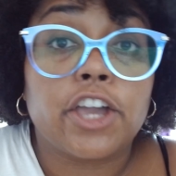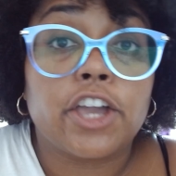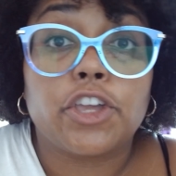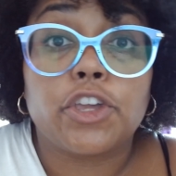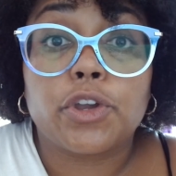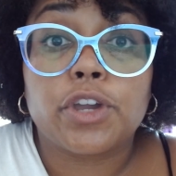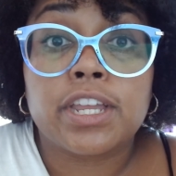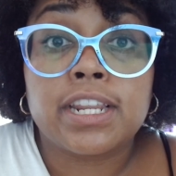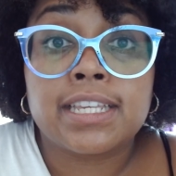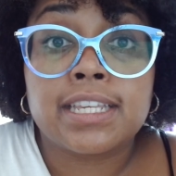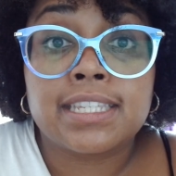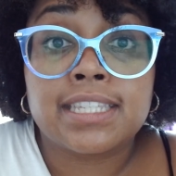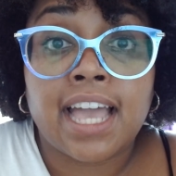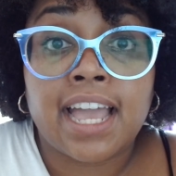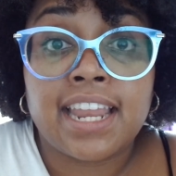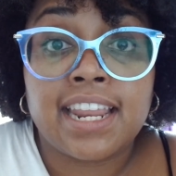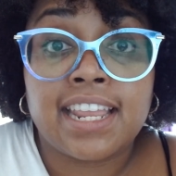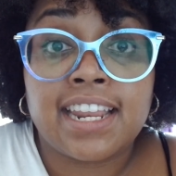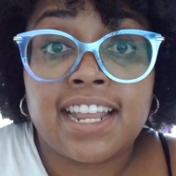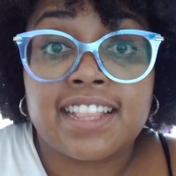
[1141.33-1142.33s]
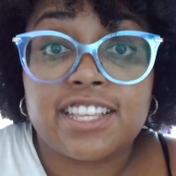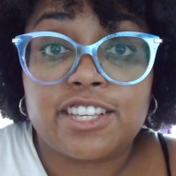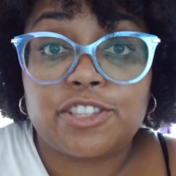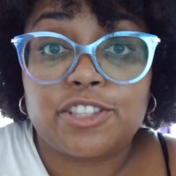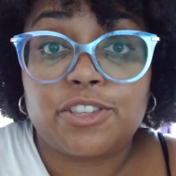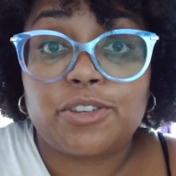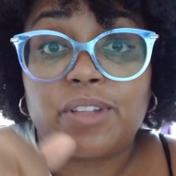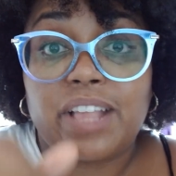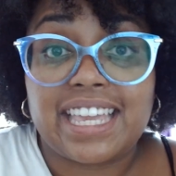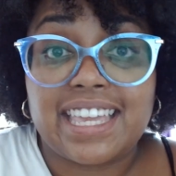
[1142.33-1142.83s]
going to sign in at these
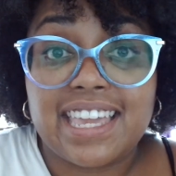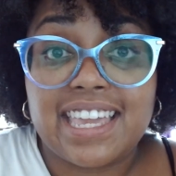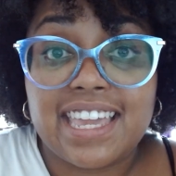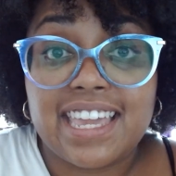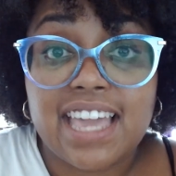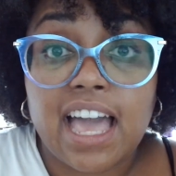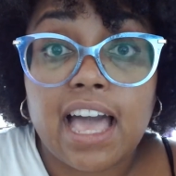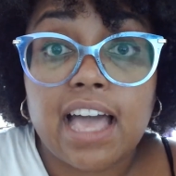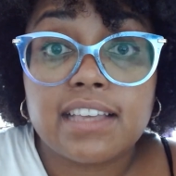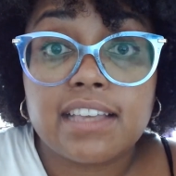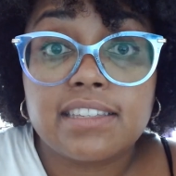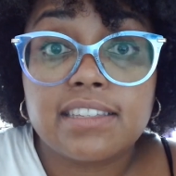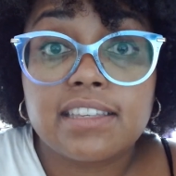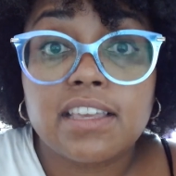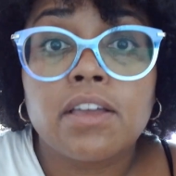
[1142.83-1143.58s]
little like kiosks.